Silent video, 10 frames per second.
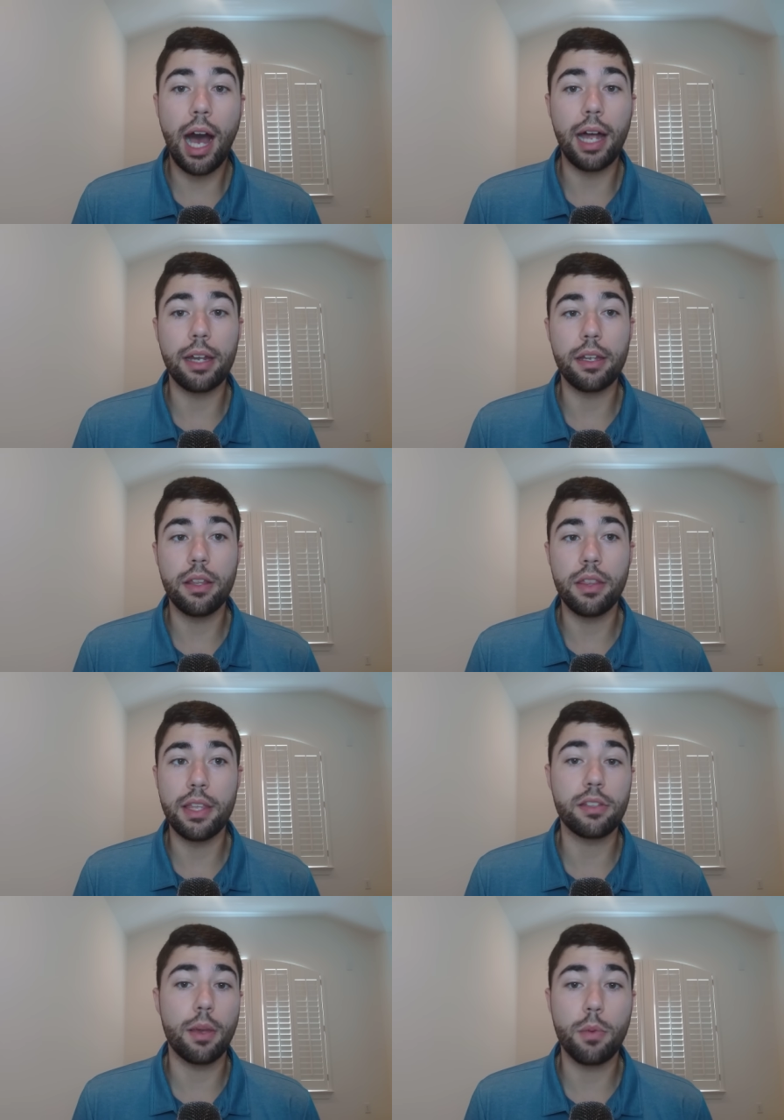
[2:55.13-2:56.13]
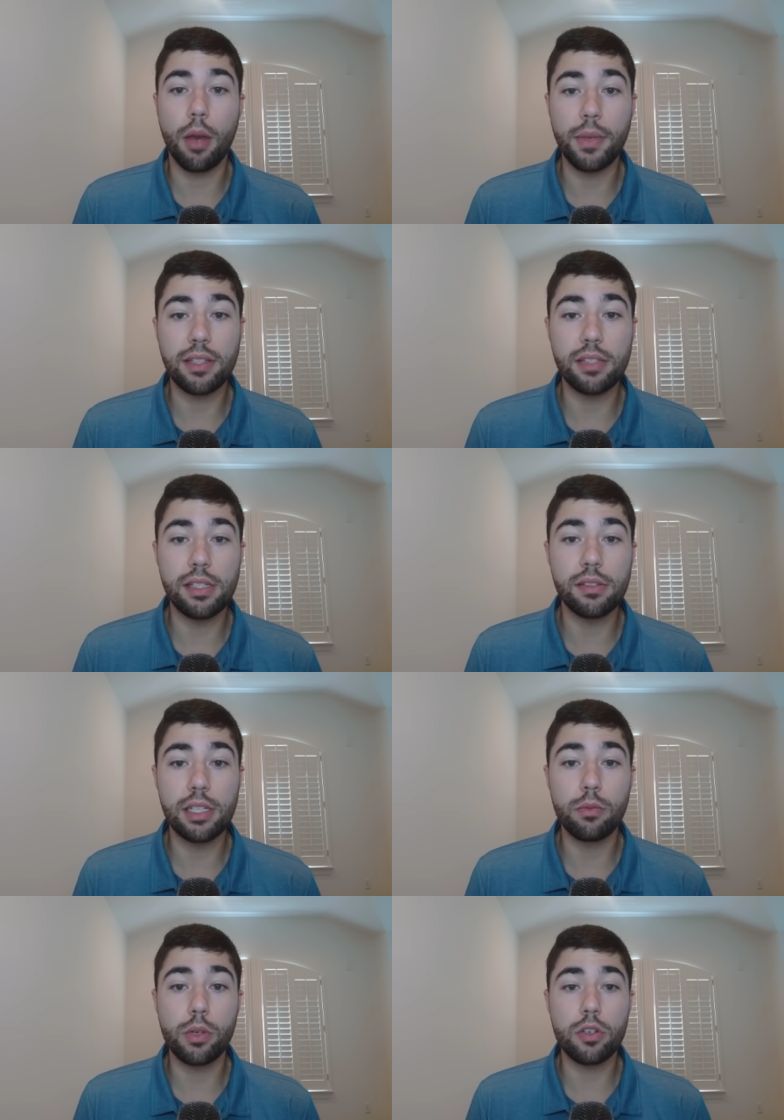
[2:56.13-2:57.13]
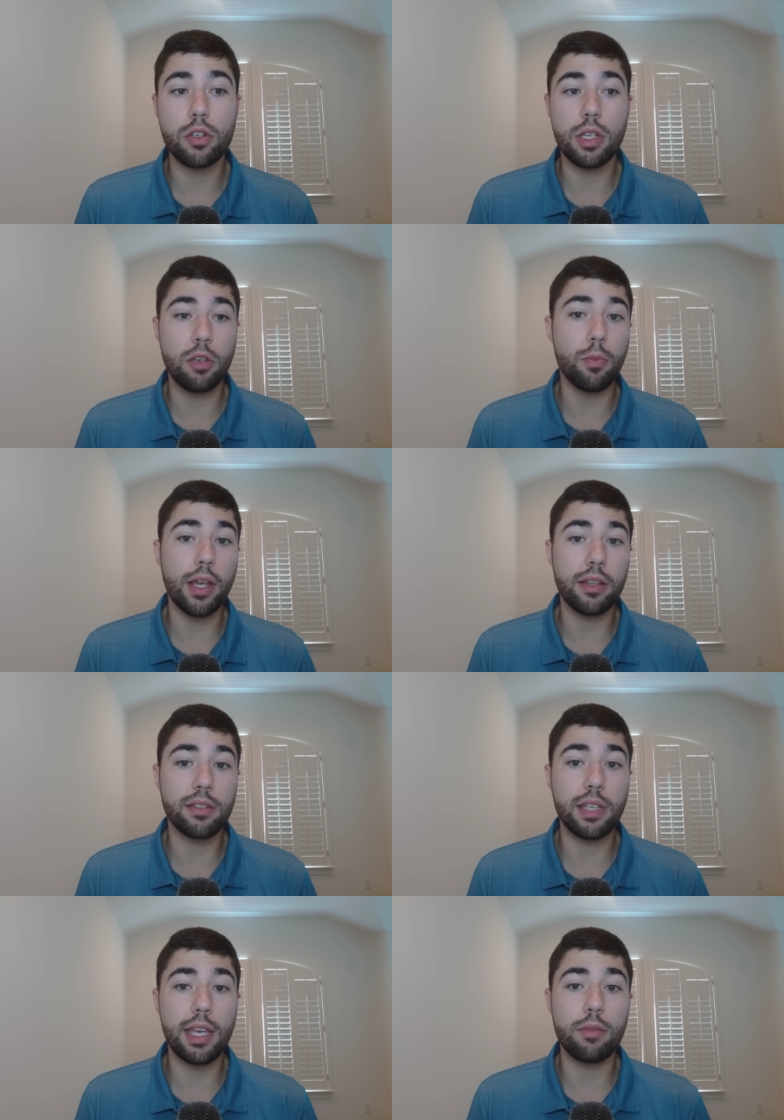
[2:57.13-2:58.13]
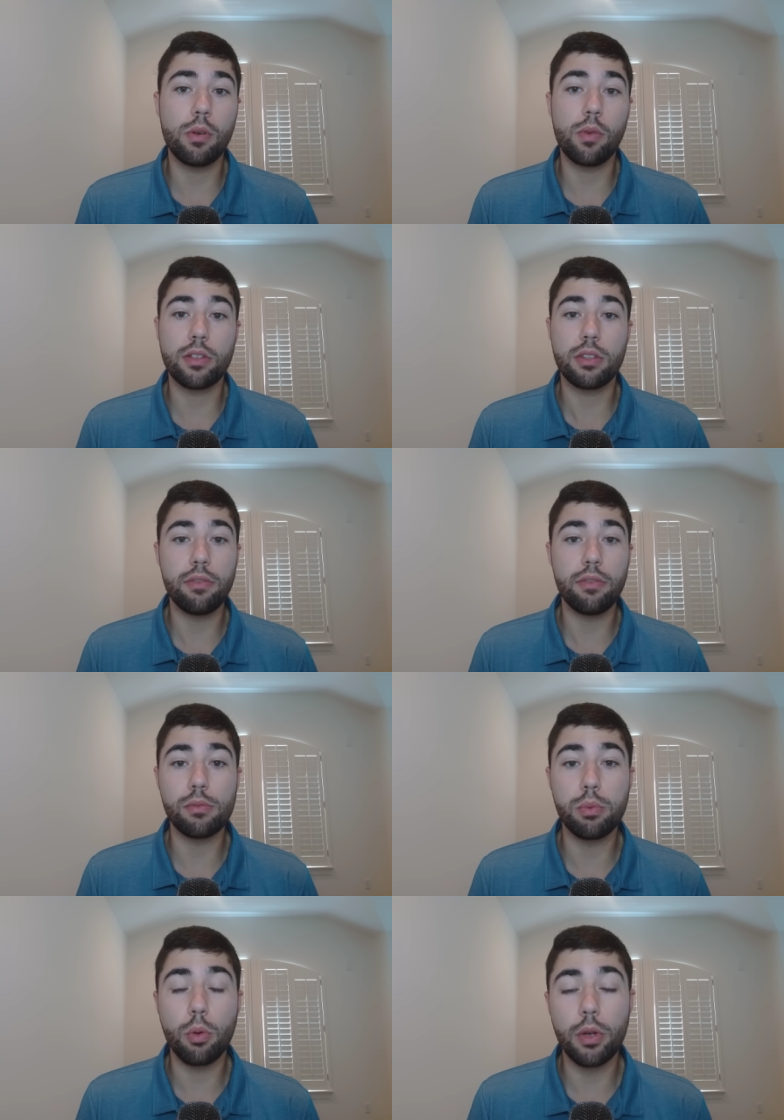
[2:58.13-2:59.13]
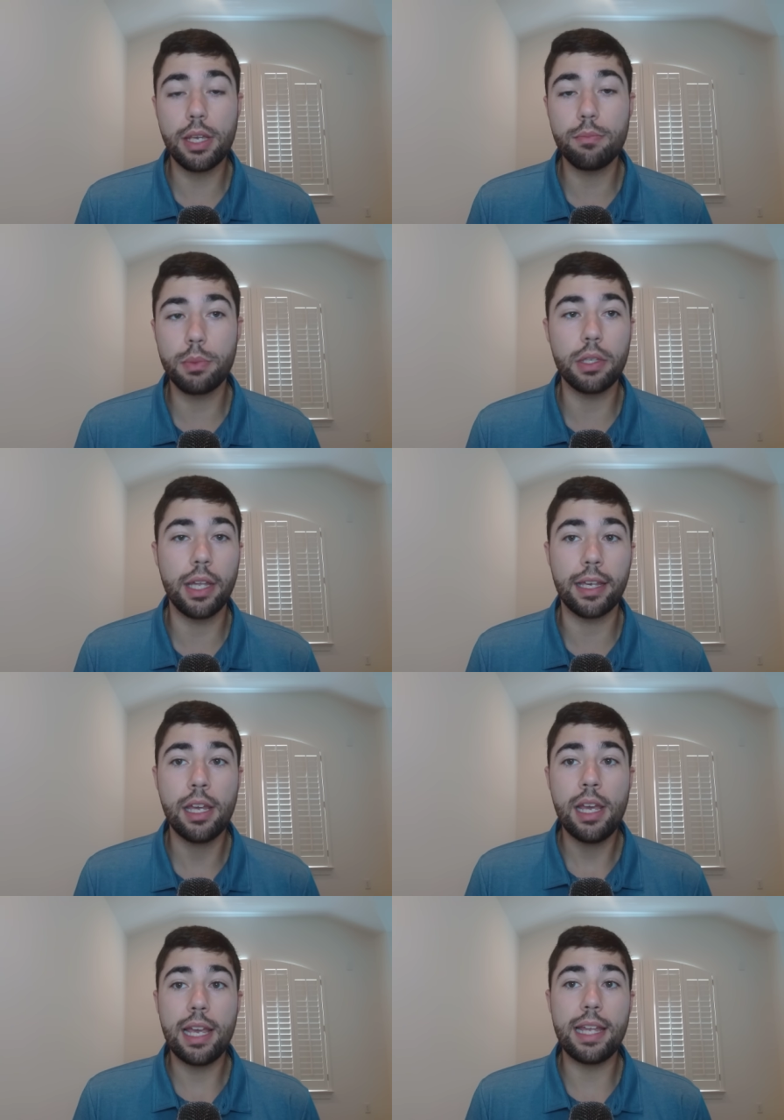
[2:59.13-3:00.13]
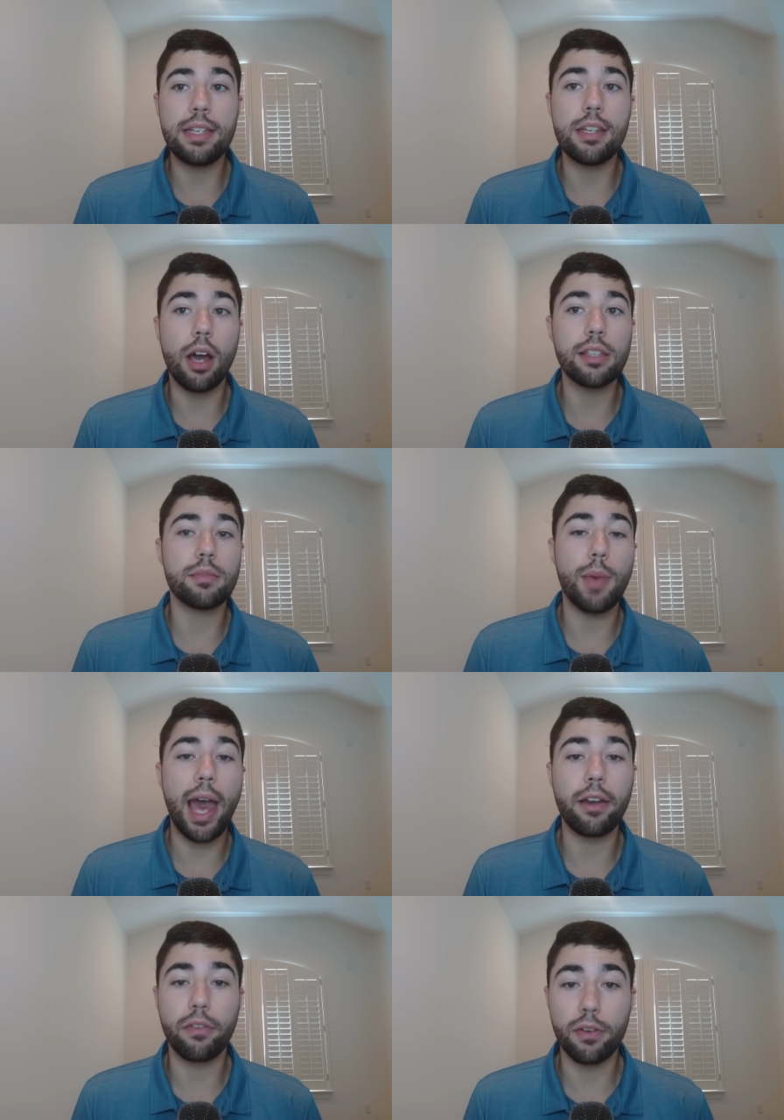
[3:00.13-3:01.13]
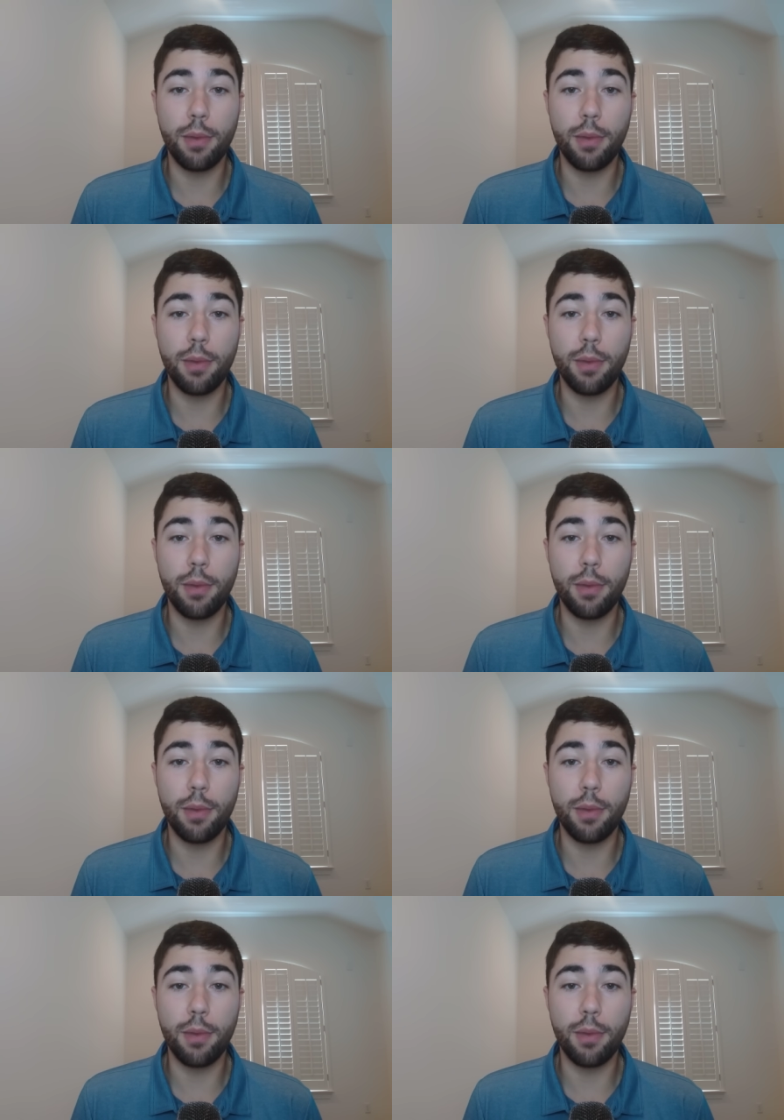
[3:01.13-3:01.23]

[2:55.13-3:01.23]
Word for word: on this upcoming season, which you might say, well, what's the even point? But, like, it does matter for